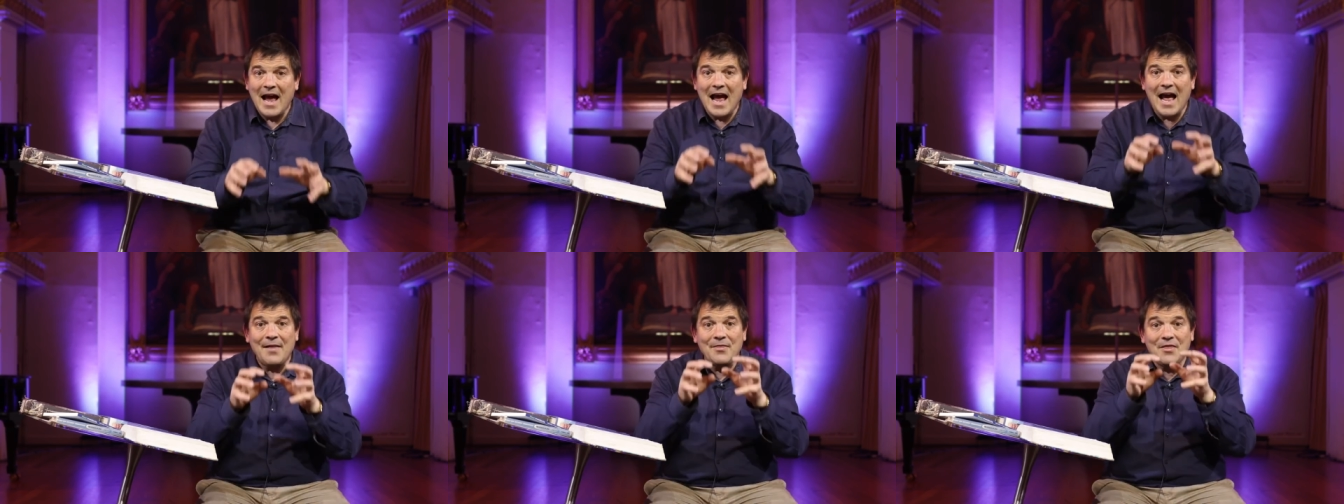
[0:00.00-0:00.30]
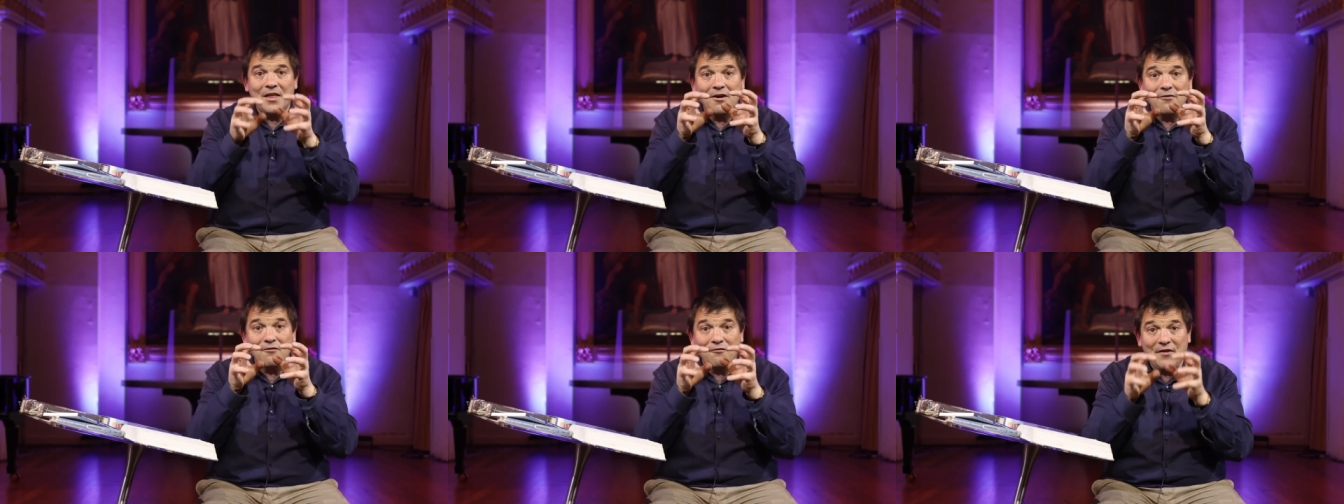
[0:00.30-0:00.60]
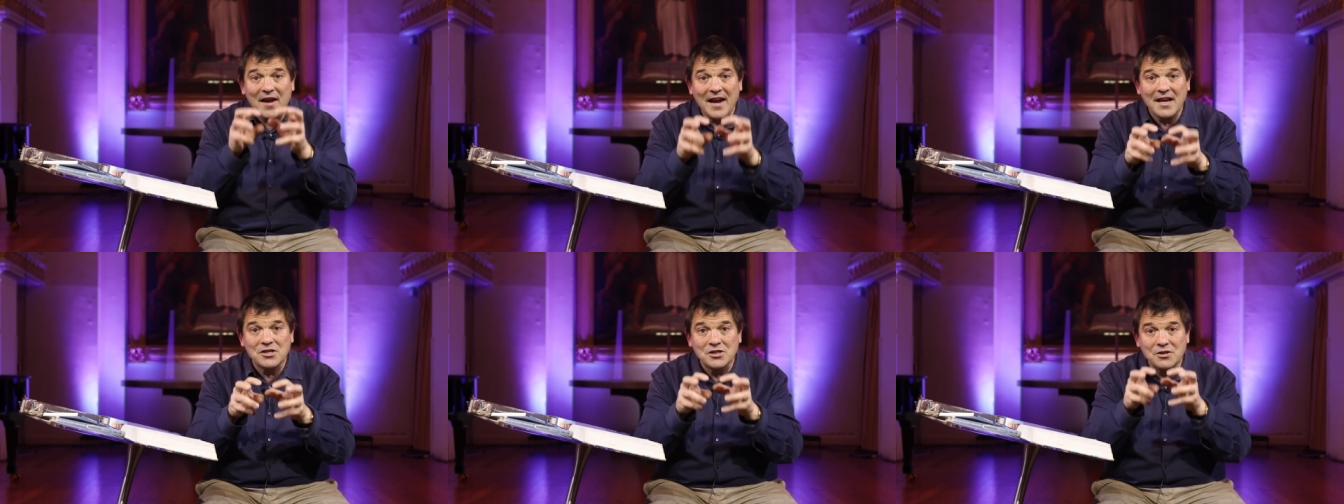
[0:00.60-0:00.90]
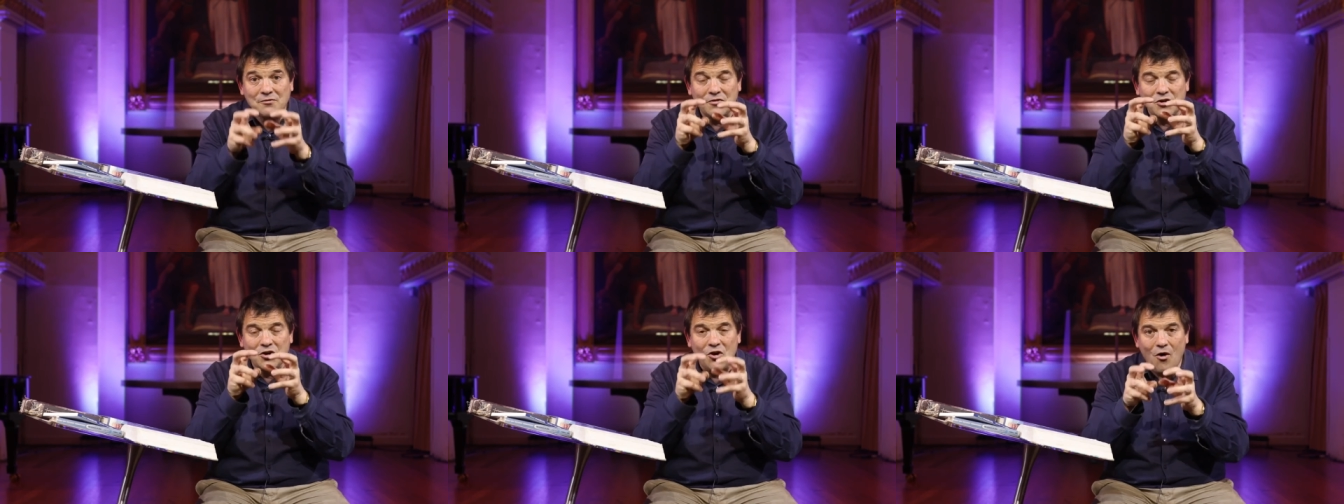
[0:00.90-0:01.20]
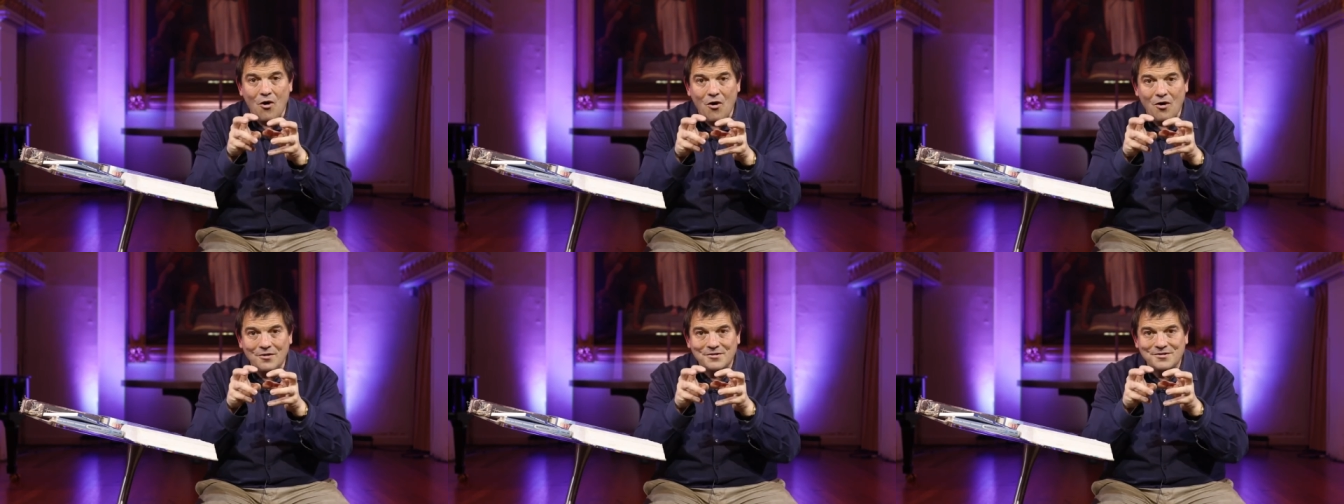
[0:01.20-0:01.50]
And the effect of
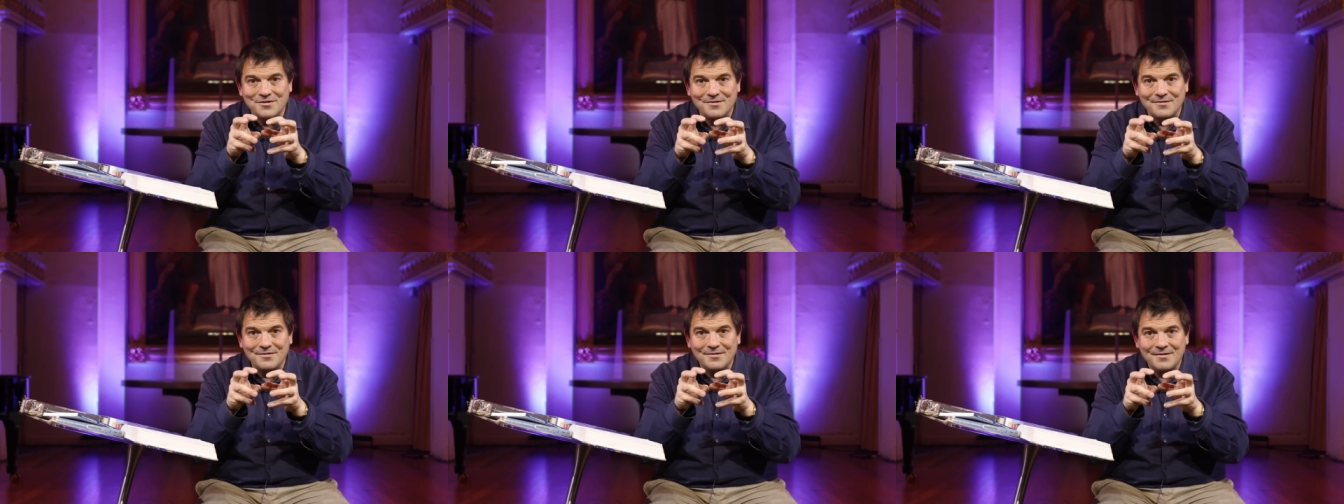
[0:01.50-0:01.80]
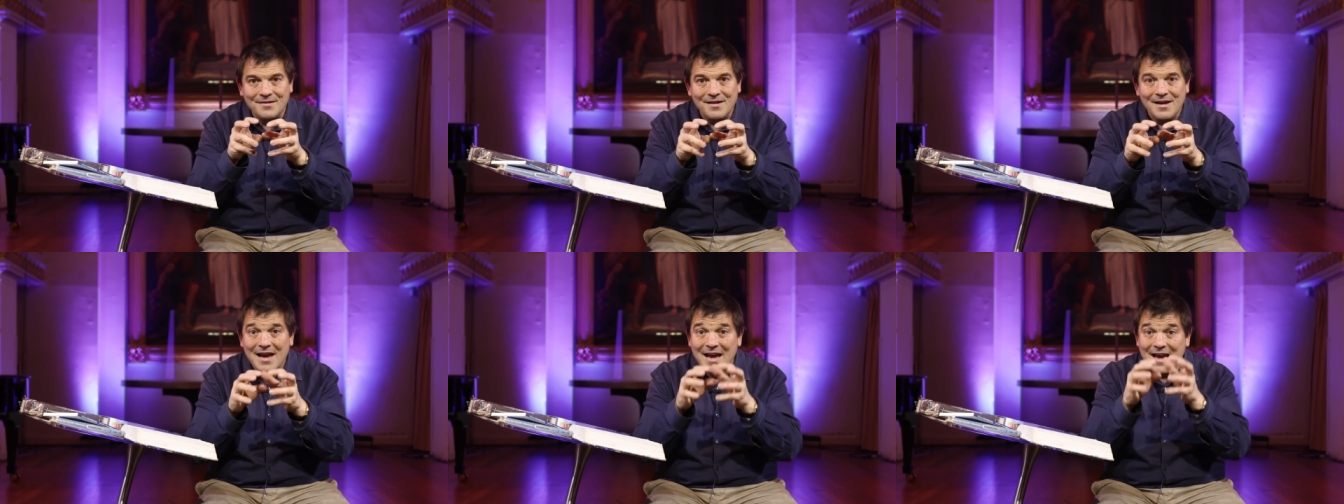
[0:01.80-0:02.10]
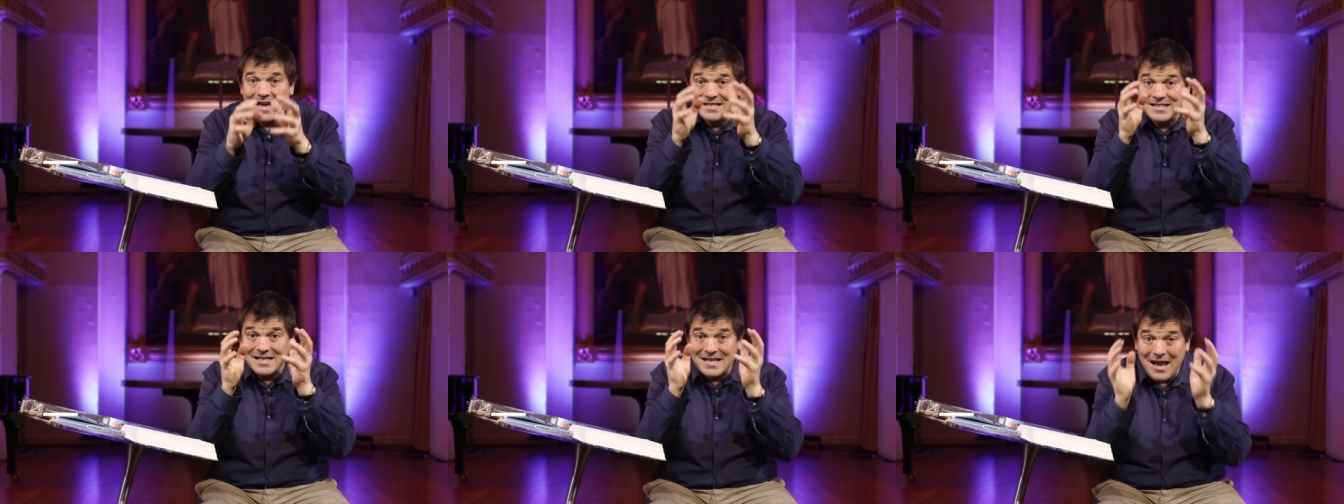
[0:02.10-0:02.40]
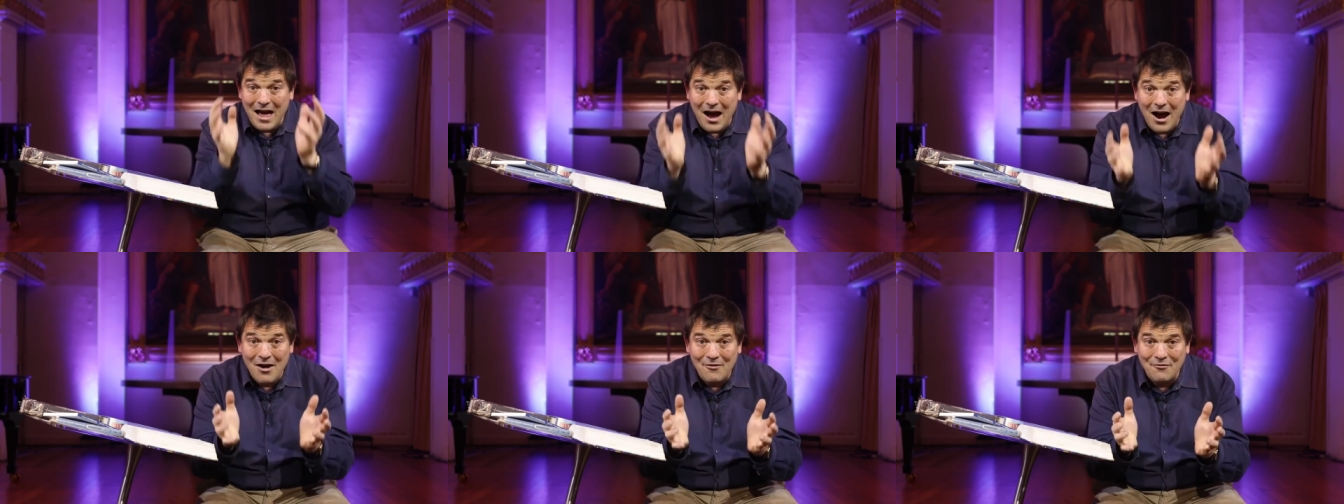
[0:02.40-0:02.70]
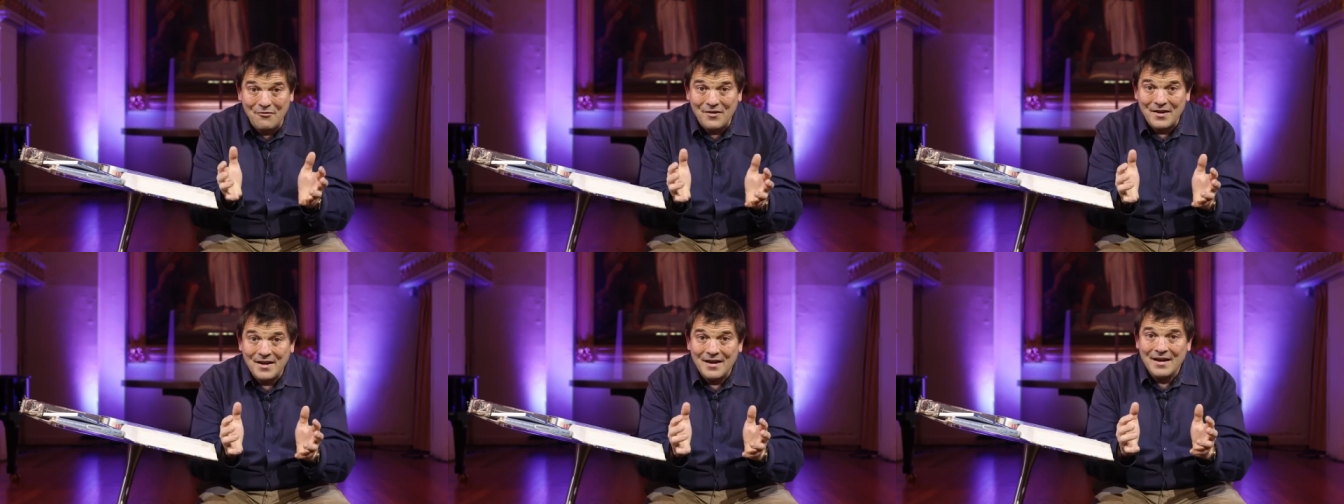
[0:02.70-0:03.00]
God is
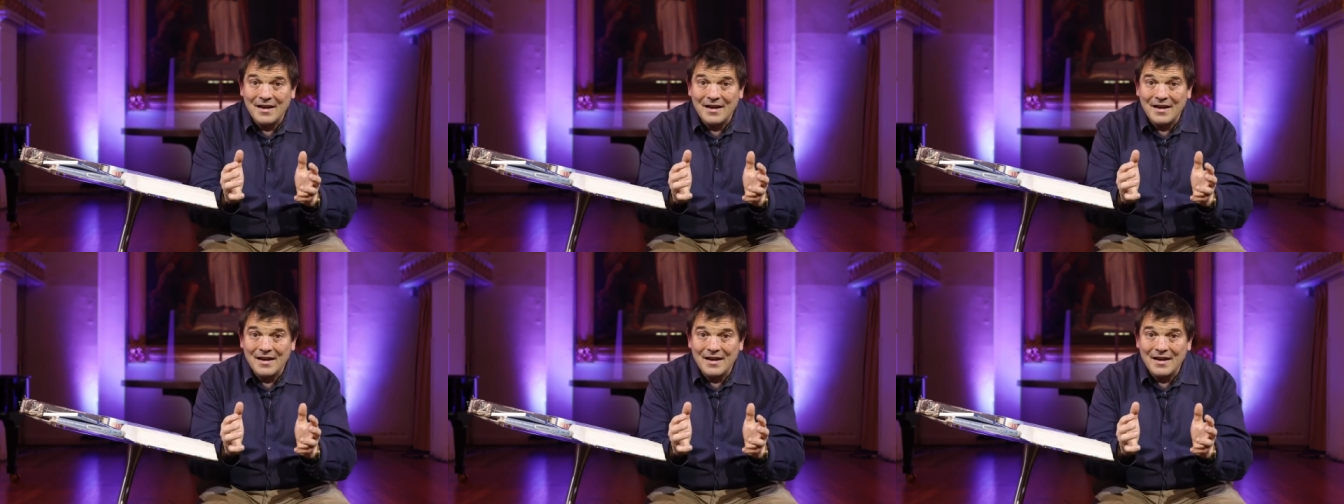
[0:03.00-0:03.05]
love.